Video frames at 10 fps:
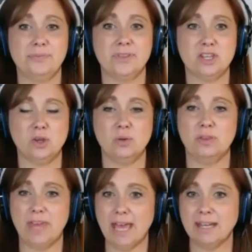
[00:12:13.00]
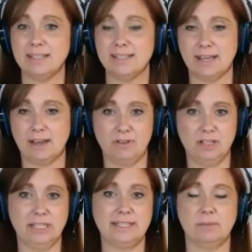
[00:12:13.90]
So that is
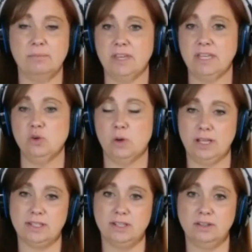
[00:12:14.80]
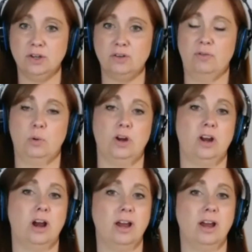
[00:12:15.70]
definitely something you want to look for.